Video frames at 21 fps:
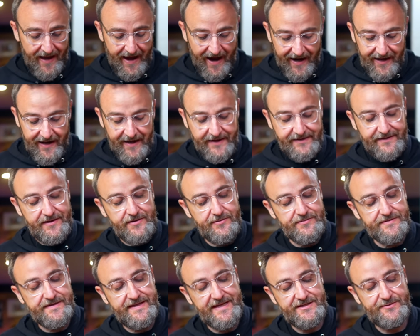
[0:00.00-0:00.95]
I like to
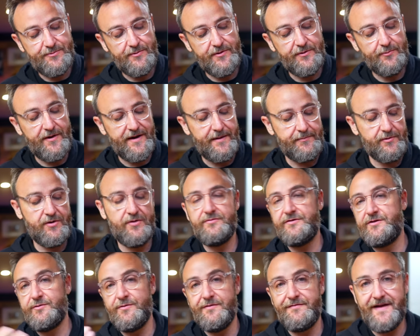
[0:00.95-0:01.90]
use this one when I'm going
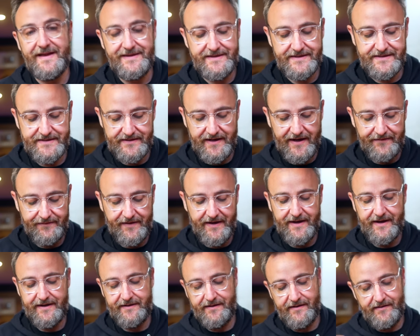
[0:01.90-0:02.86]
to events. I've got
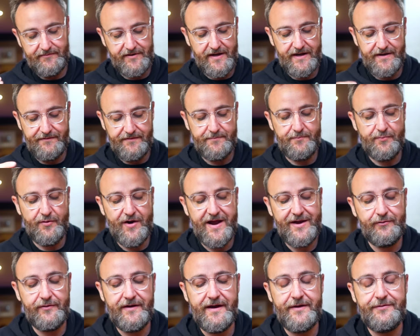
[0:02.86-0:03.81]
a, a kind of a
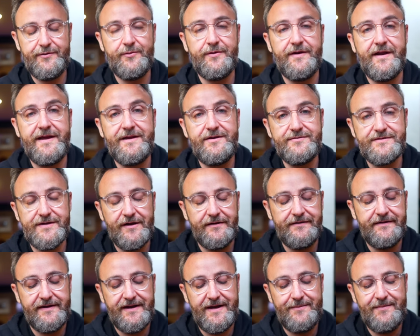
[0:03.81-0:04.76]
brown leather one I use all
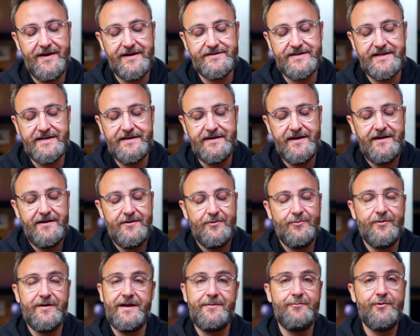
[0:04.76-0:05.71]
the time, actually,
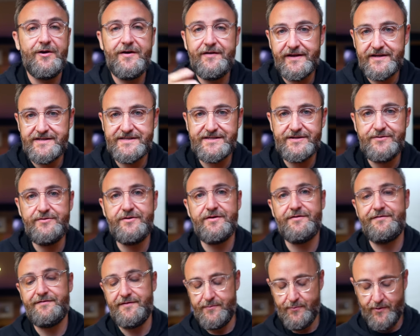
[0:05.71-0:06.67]
when I'm wearing a suit or
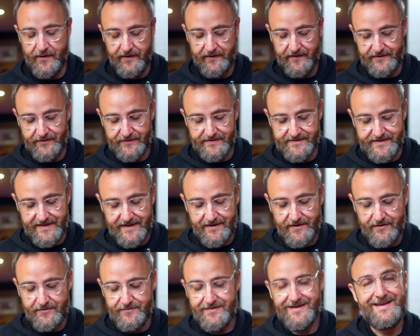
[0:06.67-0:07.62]
if I'm wearing a
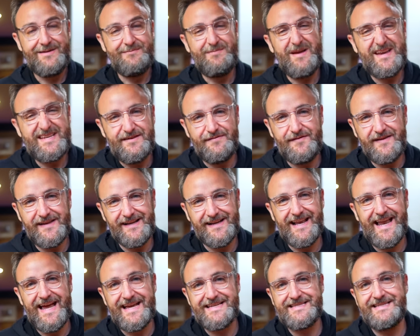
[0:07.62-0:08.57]
tuxedo. Makes you feel
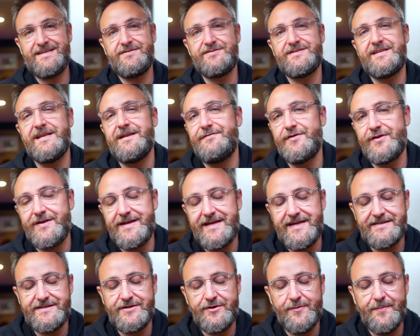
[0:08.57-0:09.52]
classy, you still have your
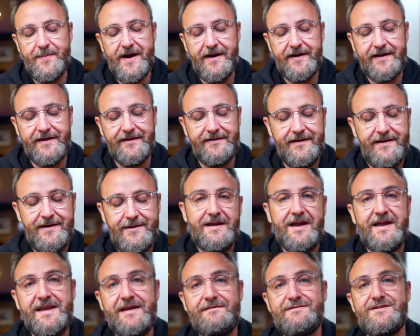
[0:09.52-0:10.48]
keys in your pocket.
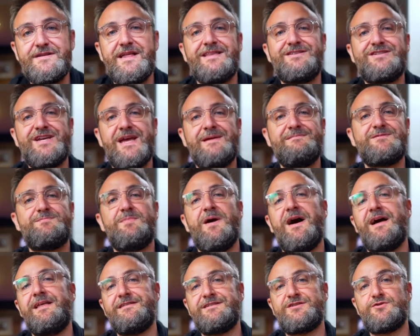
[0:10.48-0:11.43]
Kind of gives you that James
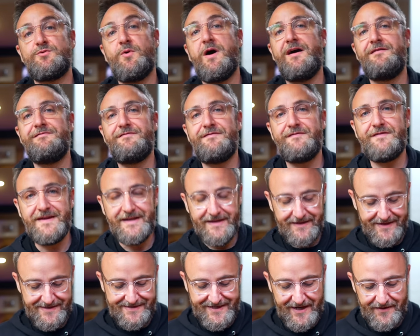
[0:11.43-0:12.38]
Bond suave
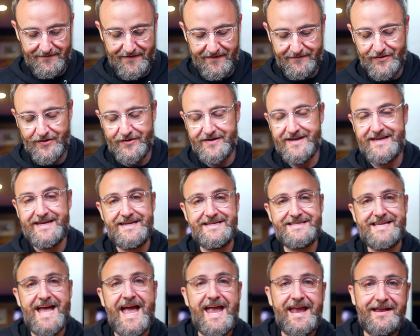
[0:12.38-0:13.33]
feel. Instead of having your
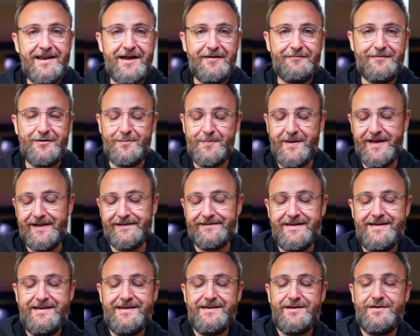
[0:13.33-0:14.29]
keys hanging off your belt,
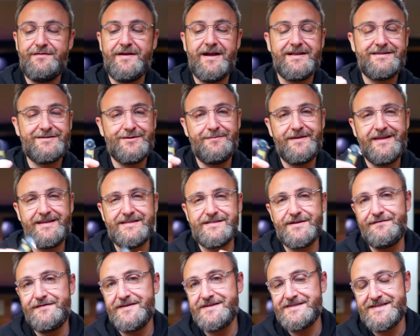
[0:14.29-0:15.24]
you've got something
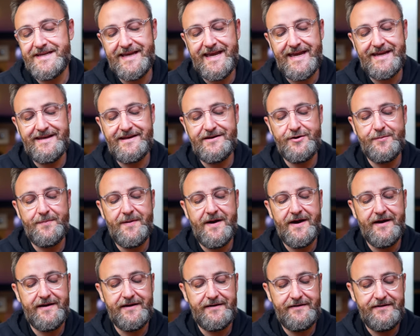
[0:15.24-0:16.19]
sophisticated in your
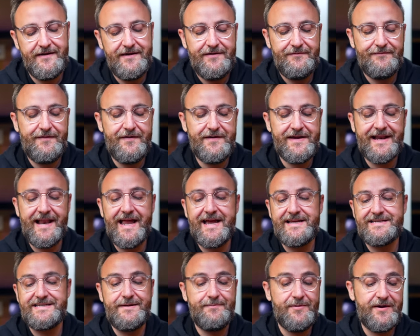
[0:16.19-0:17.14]
pocket. Very
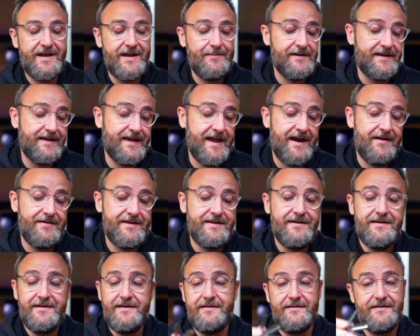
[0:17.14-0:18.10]
classy, but able to carry
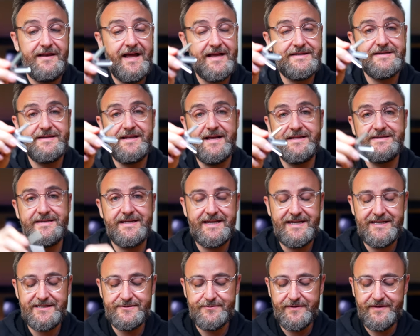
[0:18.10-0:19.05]
lots and lots of
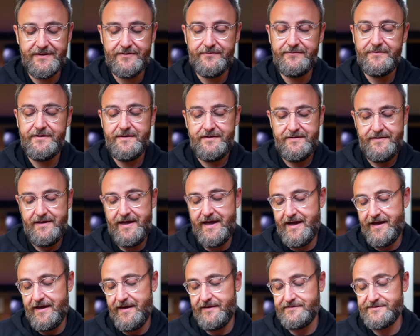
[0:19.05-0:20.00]
keys with you.
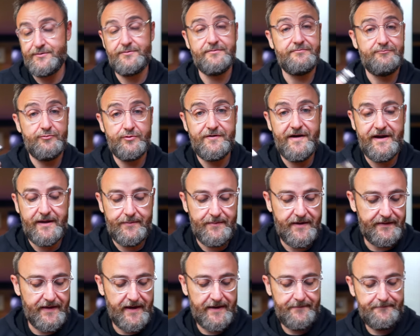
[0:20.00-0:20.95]
Uh, so we'd
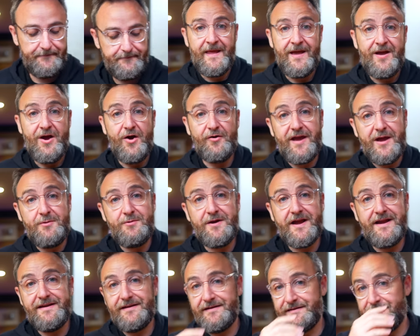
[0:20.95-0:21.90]
recommend that. Okay, we're
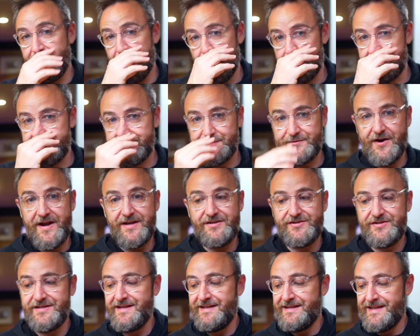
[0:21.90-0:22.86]
getting into the home
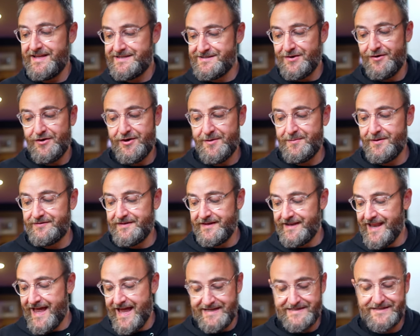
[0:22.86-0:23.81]
stretch. Let's talk about the
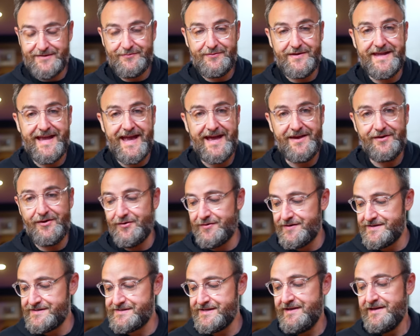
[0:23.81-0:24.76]
last three
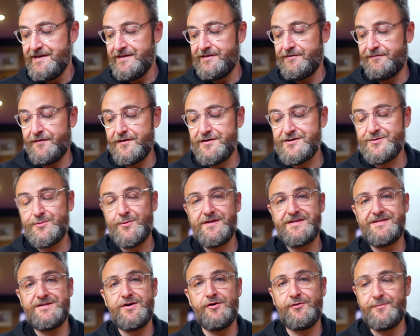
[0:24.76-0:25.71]
categories. The first one
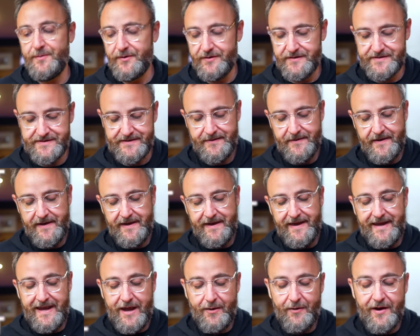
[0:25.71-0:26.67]
is notebooks.
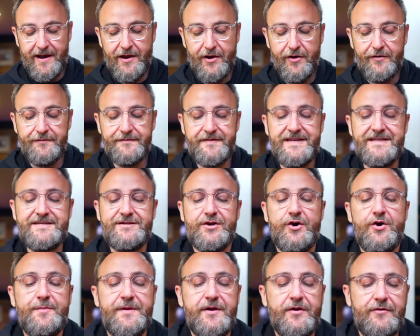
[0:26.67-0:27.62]
Now, I love these
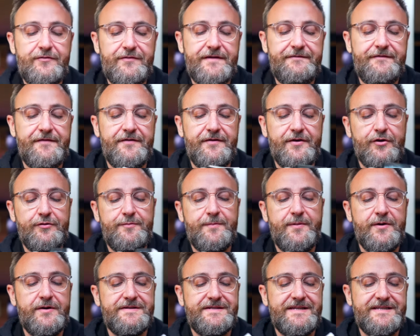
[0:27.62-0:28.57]
Tomoe River
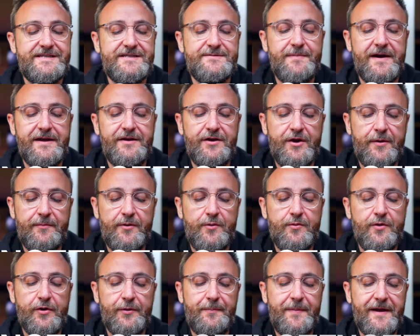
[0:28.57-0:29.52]
notebooks. This is my number
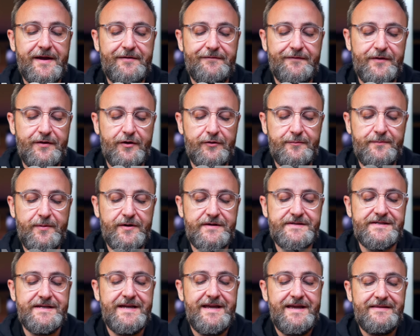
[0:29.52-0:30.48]
one pick for
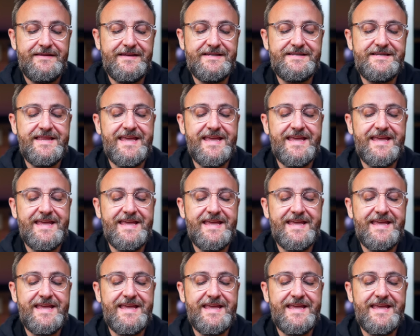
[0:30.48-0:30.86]
notebooks. This is